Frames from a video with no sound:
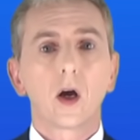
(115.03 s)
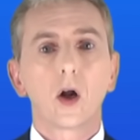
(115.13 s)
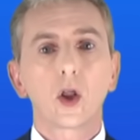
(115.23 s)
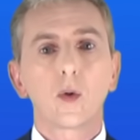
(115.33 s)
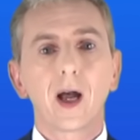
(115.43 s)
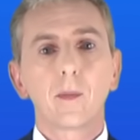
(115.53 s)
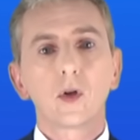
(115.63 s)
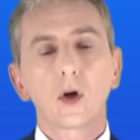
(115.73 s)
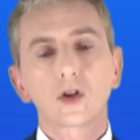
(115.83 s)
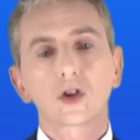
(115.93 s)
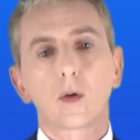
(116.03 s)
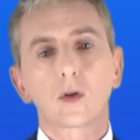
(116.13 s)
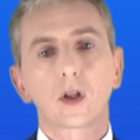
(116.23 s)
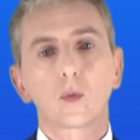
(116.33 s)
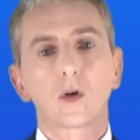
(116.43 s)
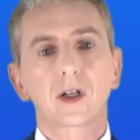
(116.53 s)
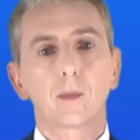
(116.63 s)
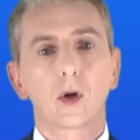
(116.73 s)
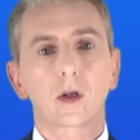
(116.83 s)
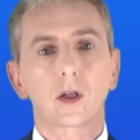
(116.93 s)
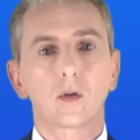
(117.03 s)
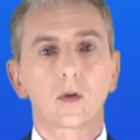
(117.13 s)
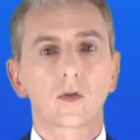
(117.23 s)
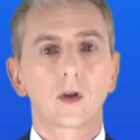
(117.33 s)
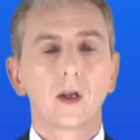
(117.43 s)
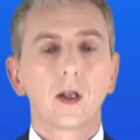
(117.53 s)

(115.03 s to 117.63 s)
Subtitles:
although I'm not showing you the water molecules,